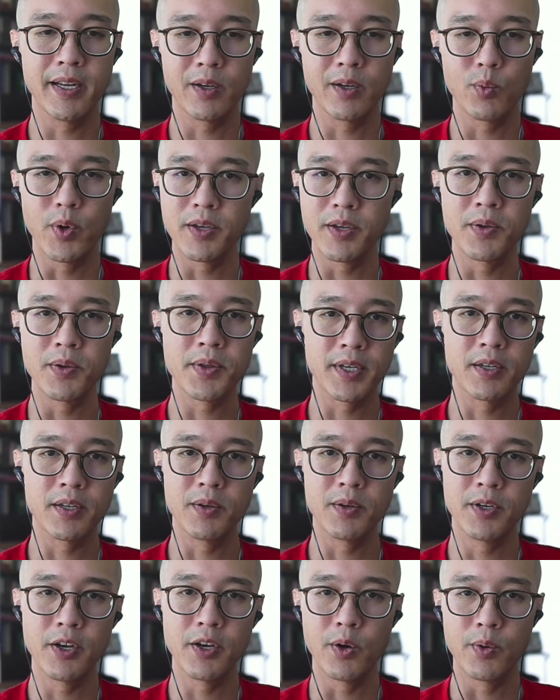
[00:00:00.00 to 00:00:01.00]
what you think you
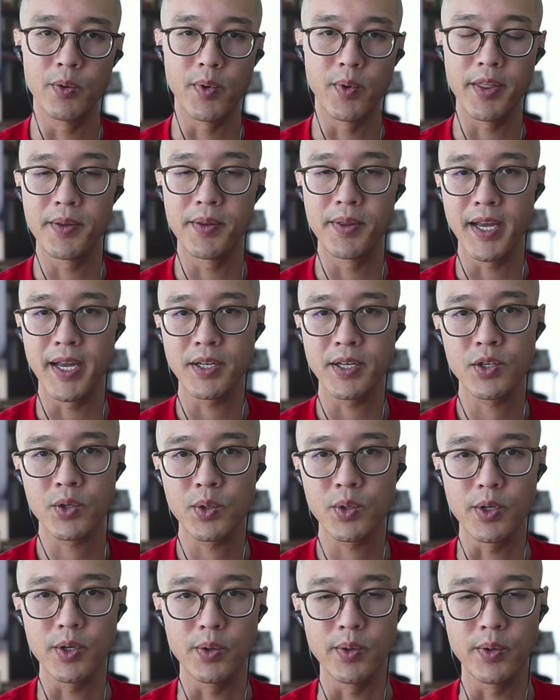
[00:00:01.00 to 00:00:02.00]
know and whether that's
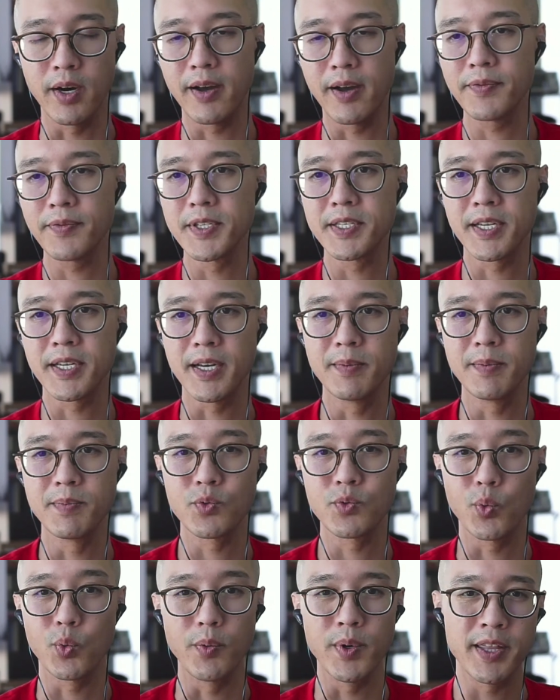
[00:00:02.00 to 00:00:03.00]
true. And oftentimes
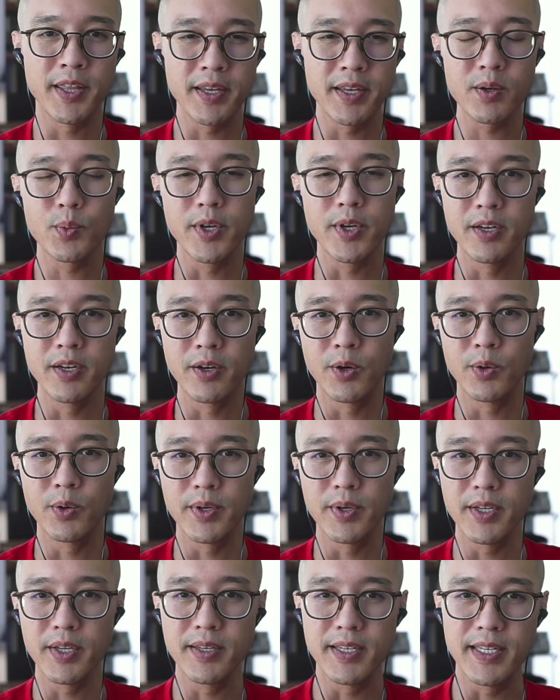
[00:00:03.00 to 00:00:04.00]
what we think we know
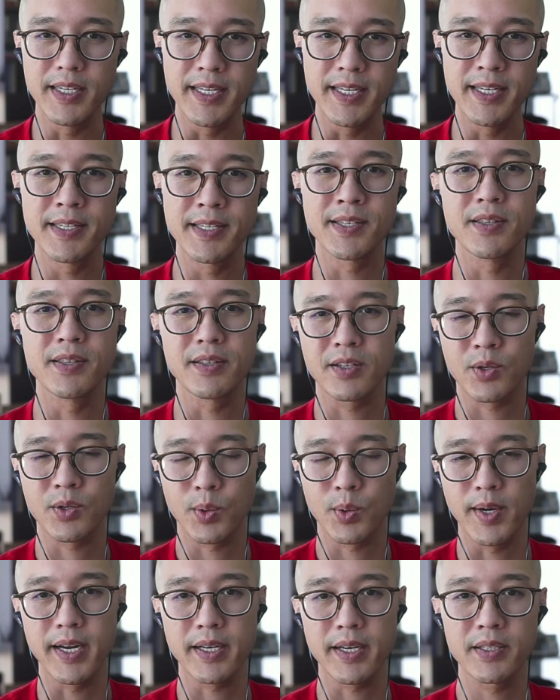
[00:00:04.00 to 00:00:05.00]
isn't
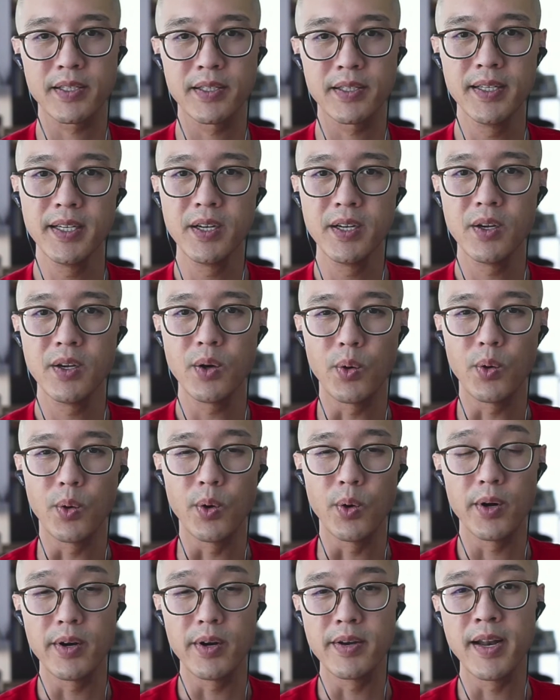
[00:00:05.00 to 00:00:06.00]
correct,
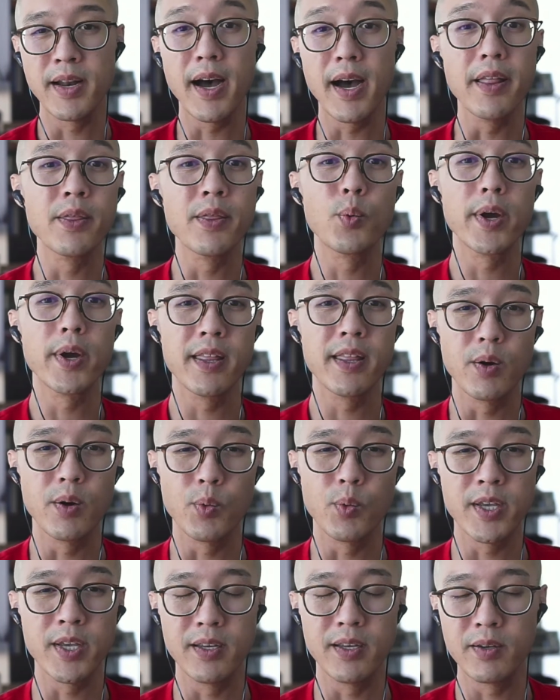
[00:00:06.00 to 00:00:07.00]
or not in the way that
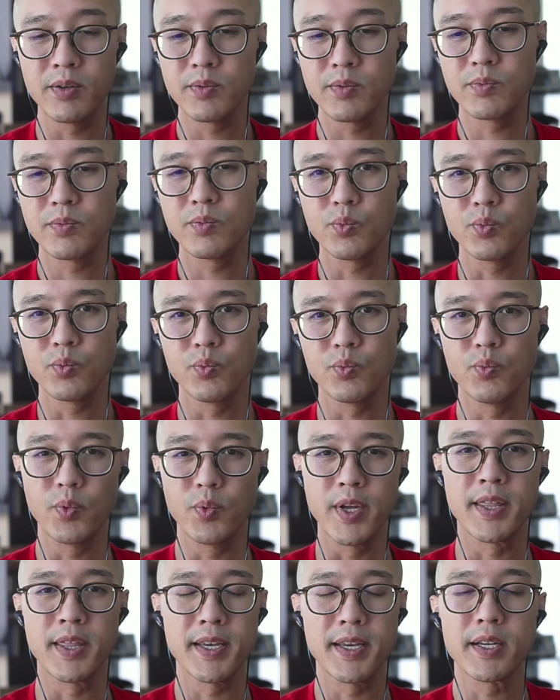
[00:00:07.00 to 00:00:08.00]
we
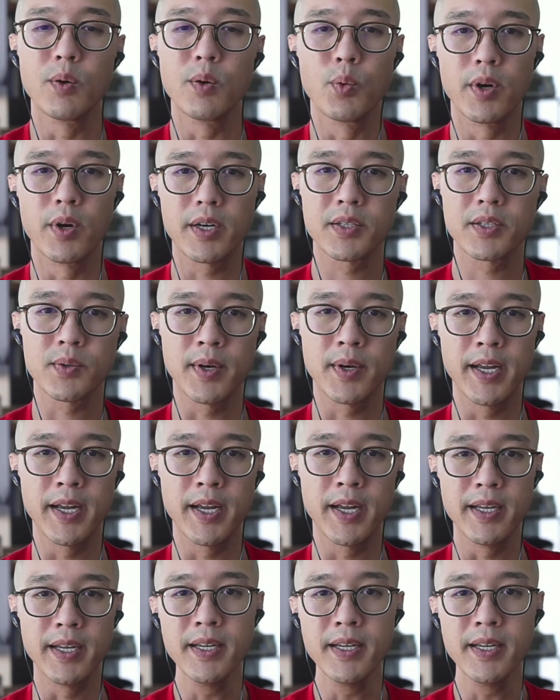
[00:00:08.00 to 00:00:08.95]
think it works, right?